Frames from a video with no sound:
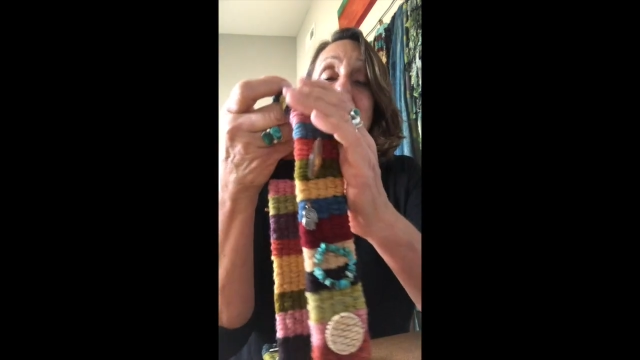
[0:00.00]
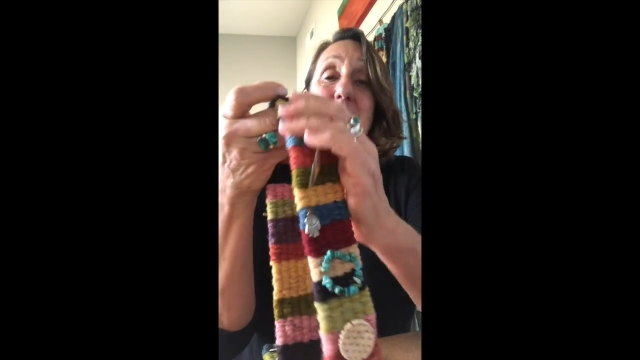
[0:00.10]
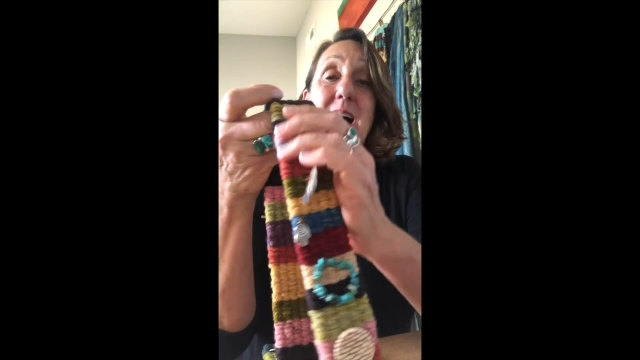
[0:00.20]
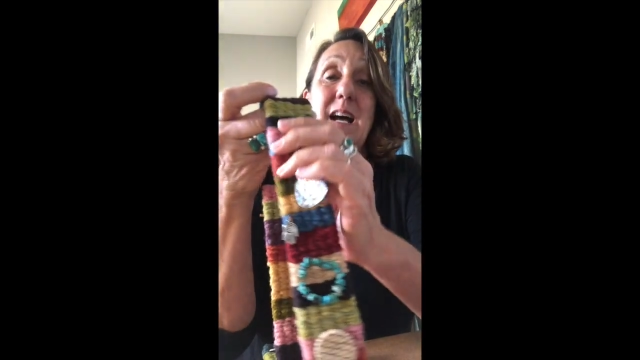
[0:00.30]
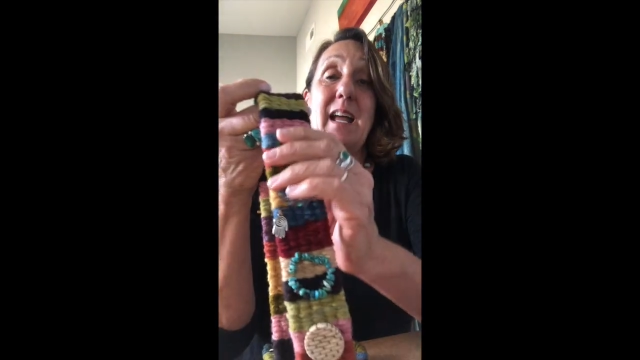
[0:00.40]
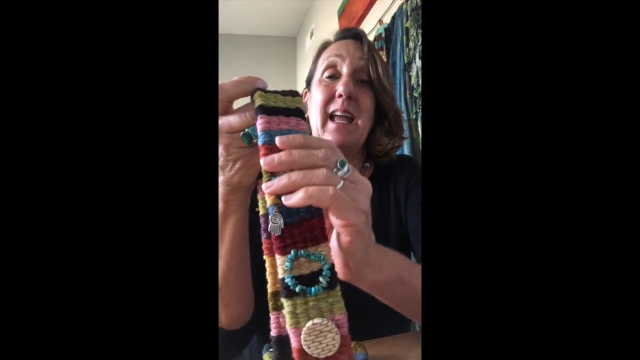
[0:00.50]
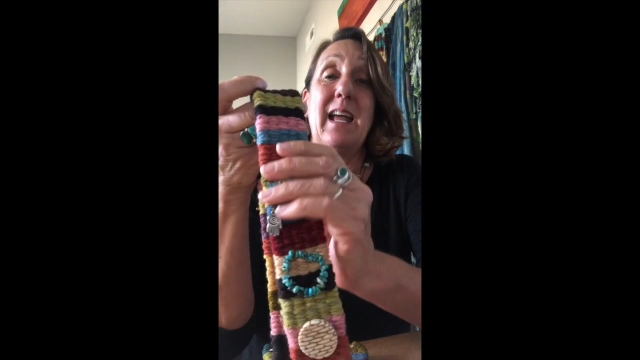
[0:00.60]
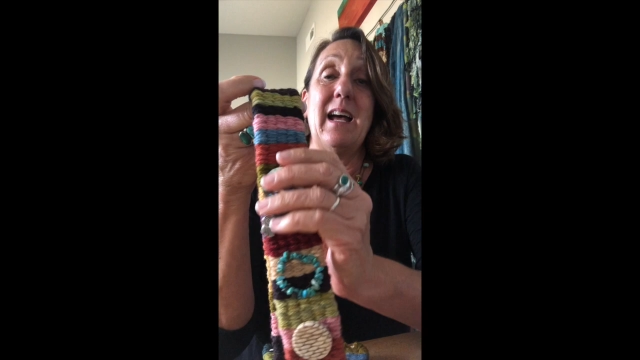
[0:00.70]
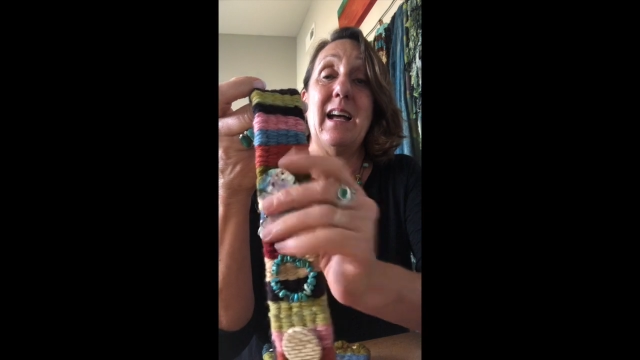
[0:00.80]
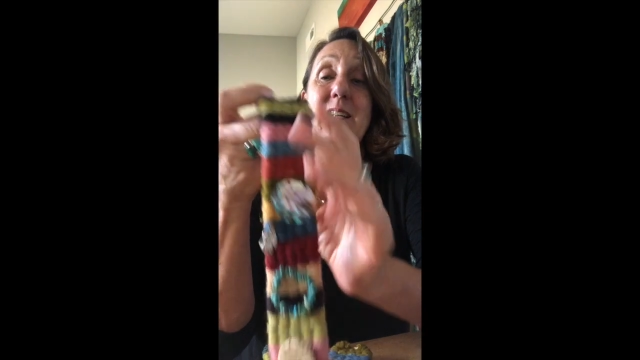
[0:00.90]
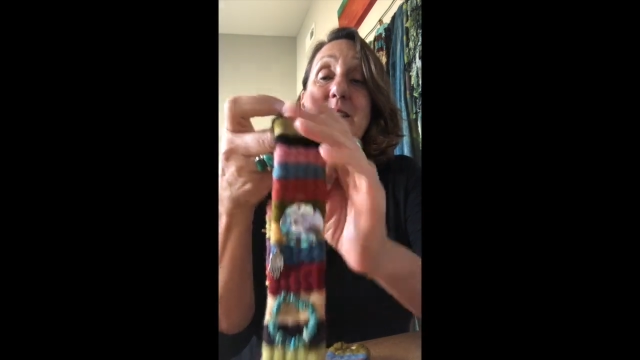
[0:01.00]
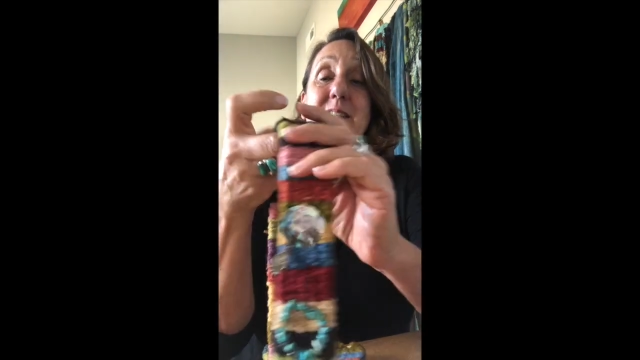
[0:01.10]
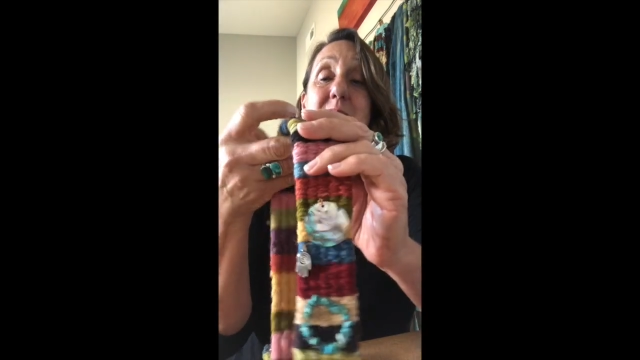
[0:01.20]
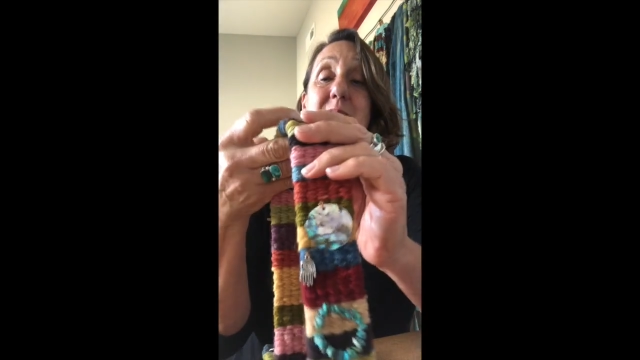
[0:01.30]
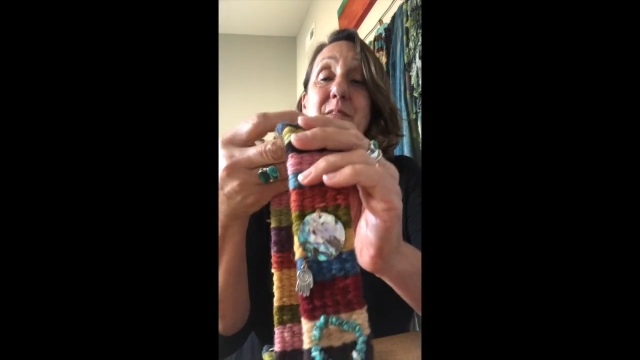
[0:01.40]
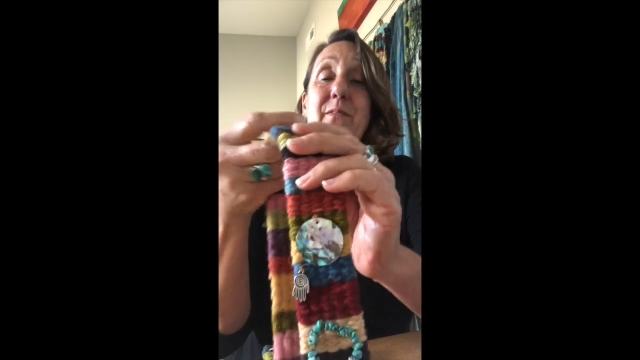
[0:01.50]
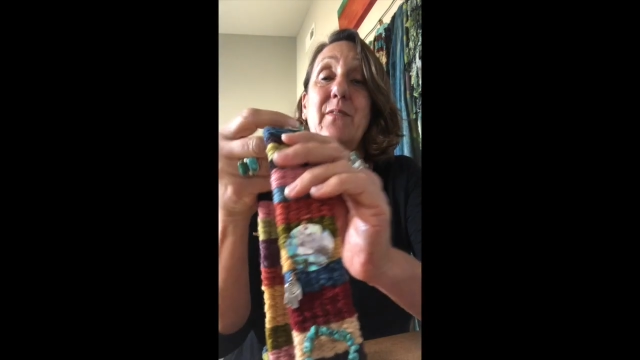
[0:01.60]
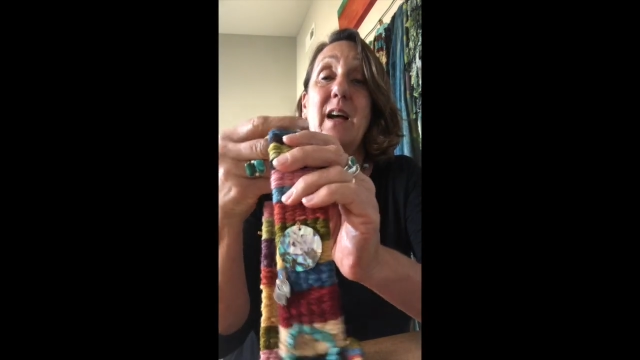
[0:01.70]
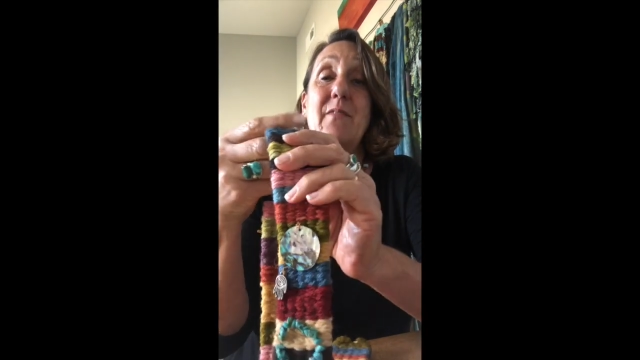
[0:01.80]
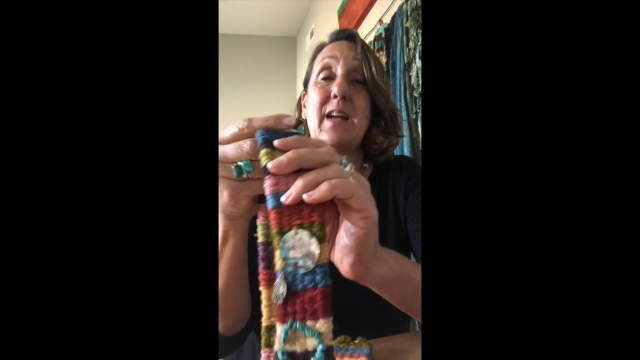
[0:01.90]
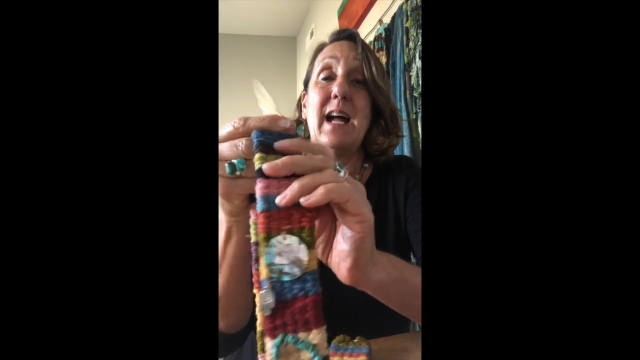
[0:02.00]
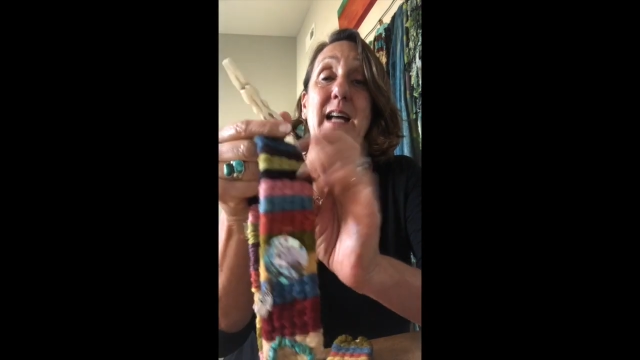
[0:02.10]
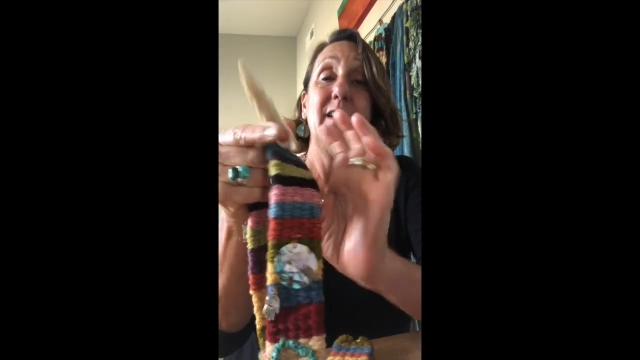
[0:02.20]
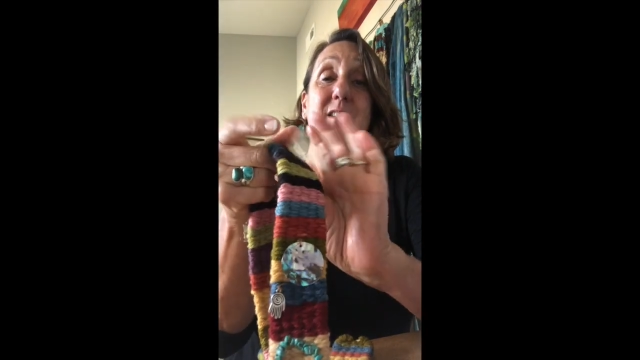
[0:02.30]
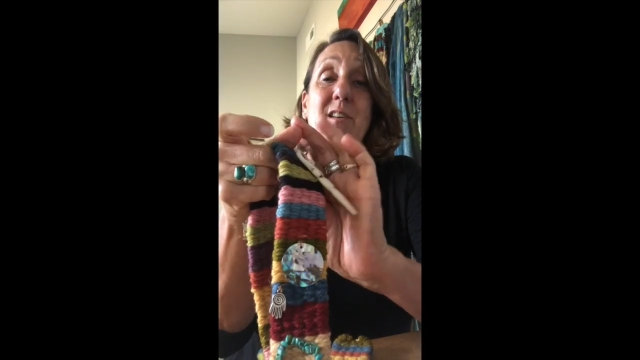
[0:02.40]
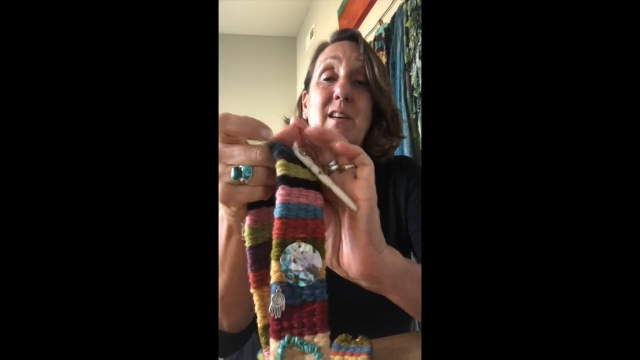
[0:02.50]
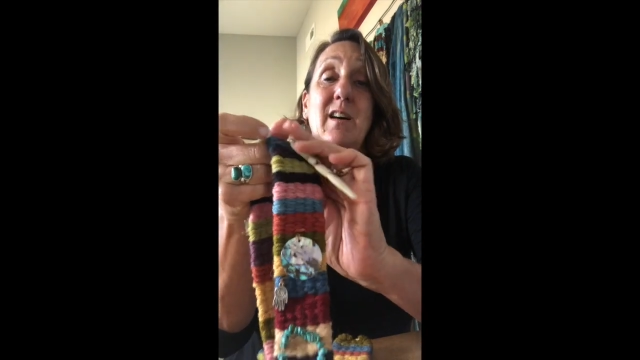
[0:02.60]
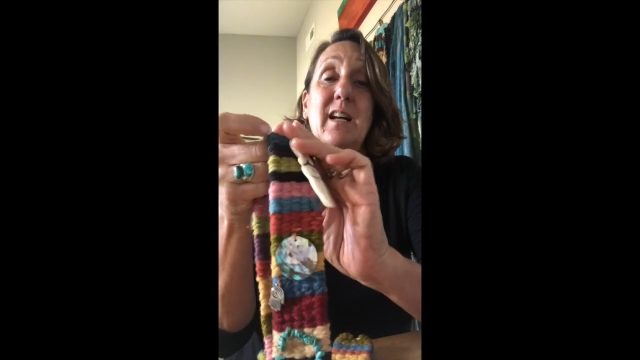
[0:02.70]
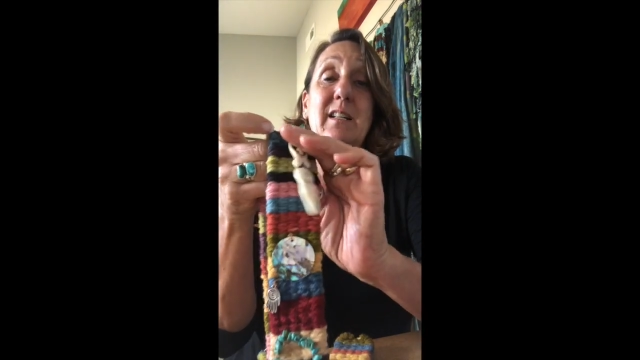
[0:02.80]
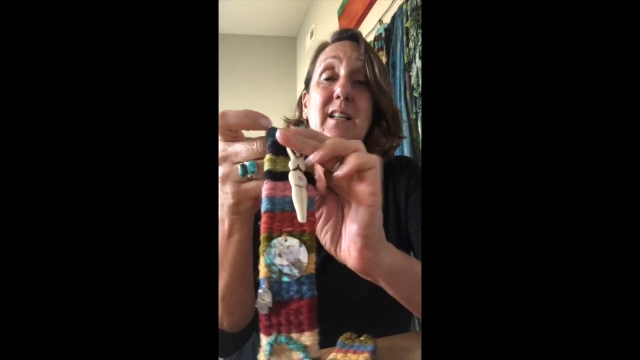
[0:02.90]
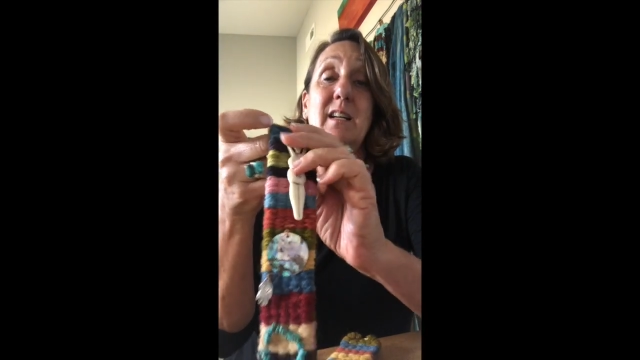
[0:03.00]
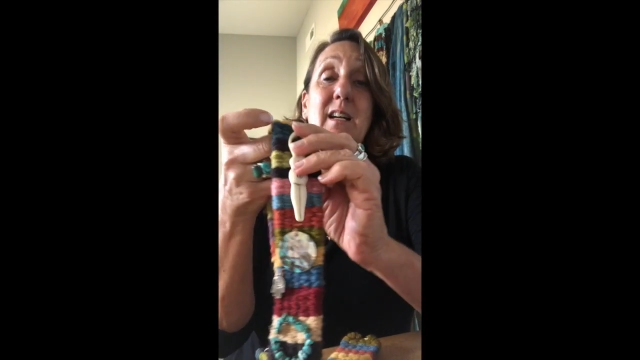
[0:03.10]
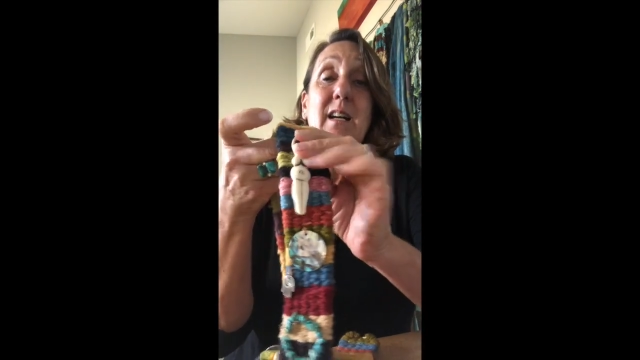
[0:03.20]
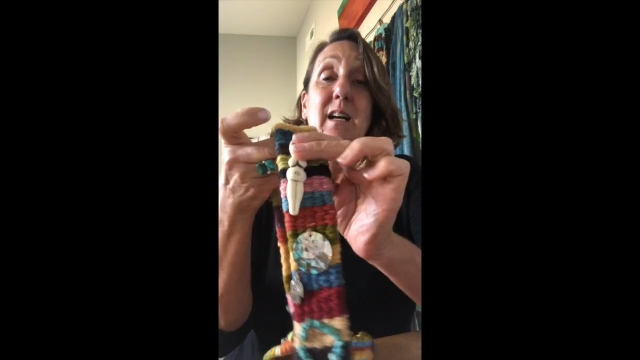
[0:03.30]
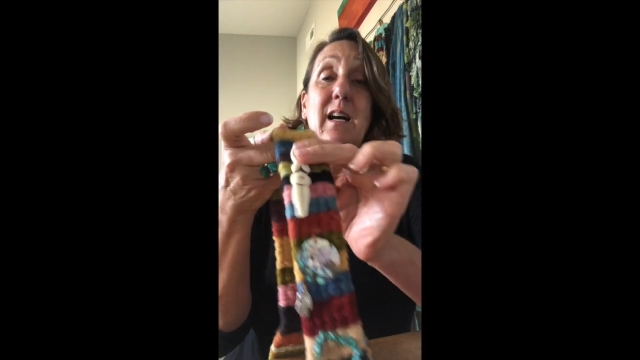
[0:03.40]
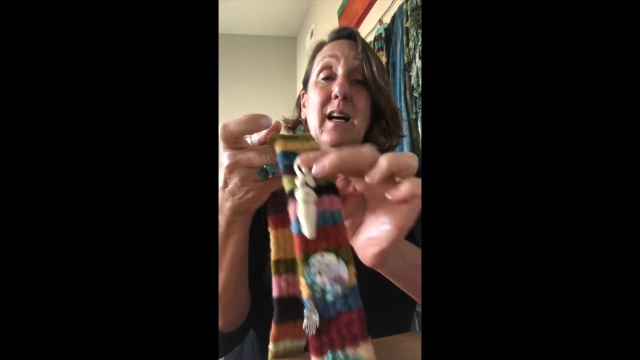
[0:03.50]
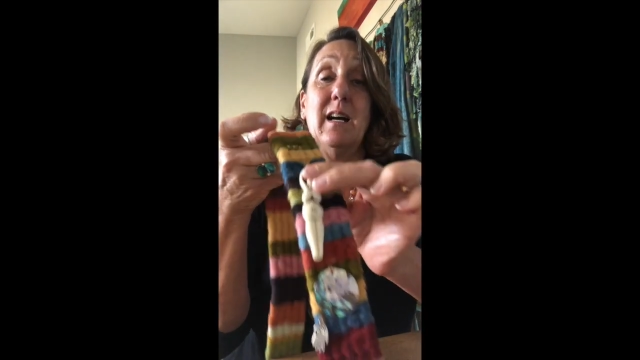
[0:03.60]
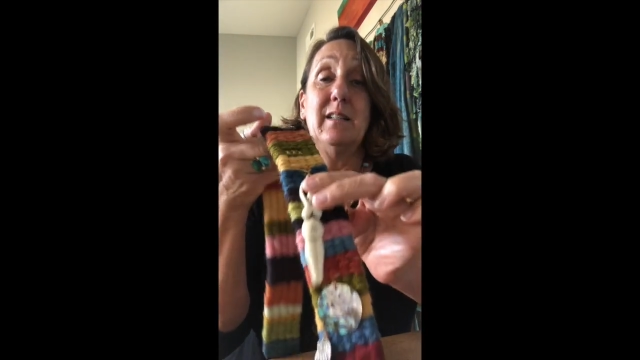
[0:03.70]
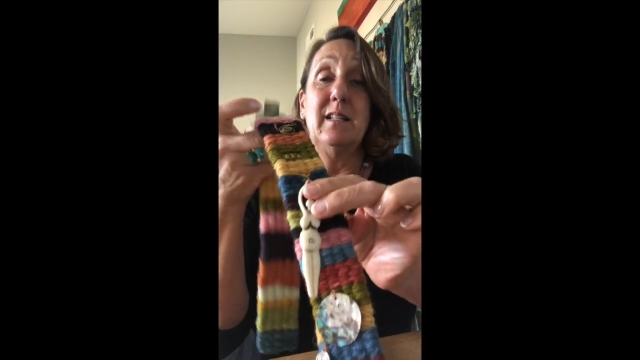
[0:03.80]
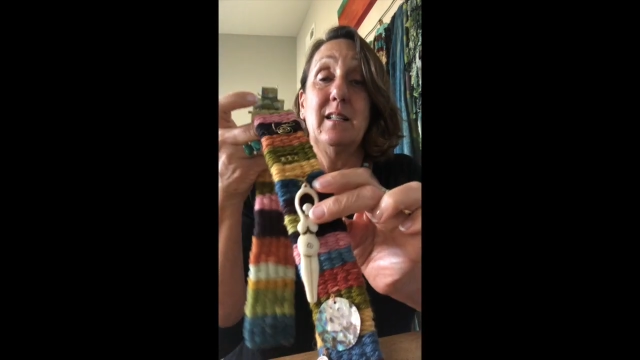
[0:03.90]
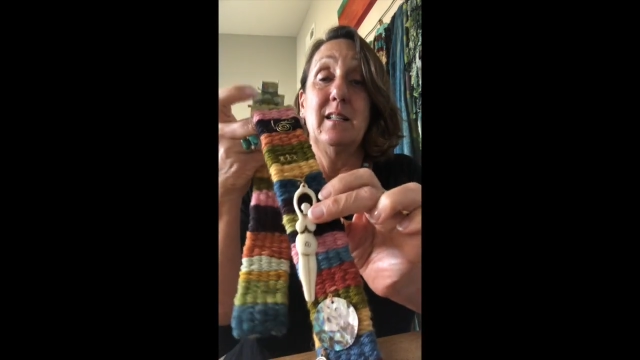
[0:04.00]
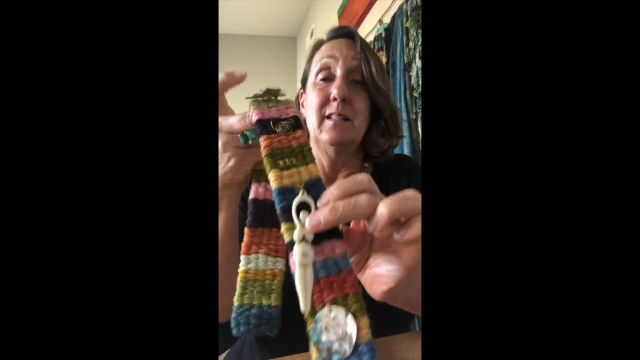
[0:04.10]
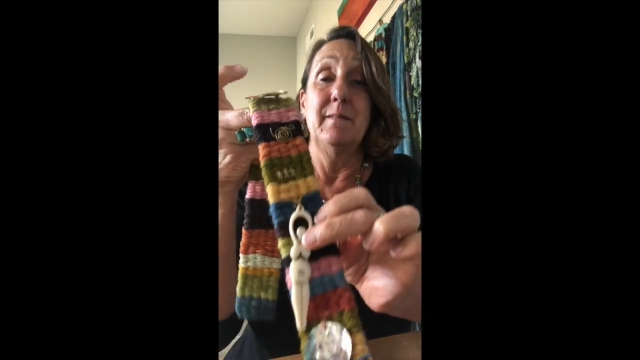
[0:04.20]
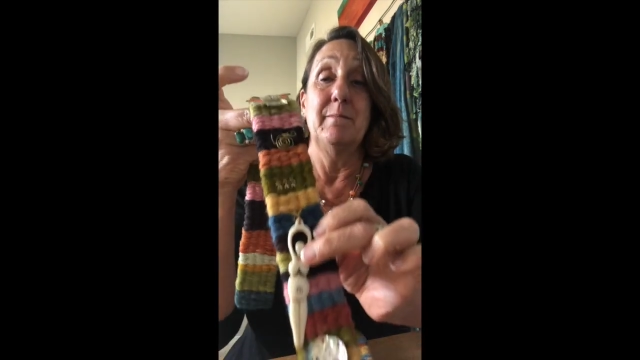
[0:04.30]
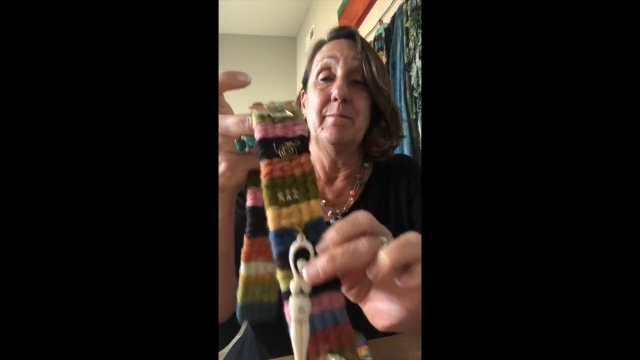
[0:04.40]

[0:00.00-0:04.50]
And I've added on little